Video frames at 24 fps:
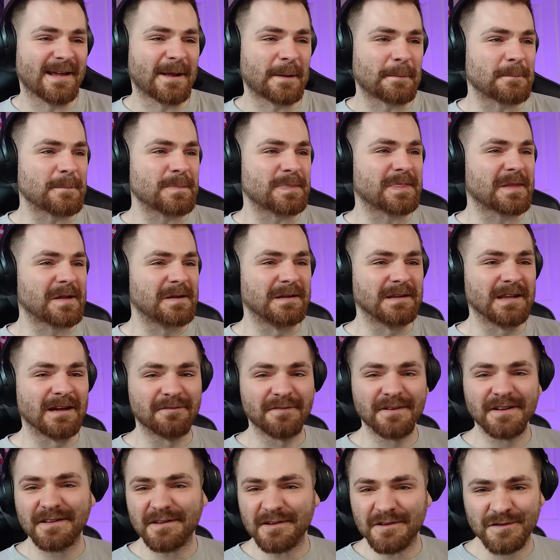like
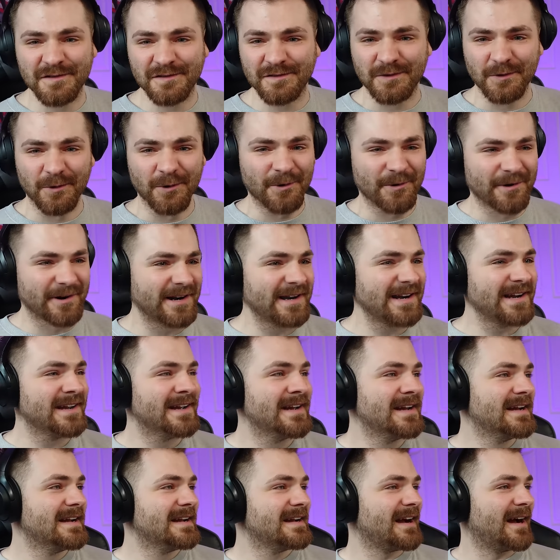loving the story.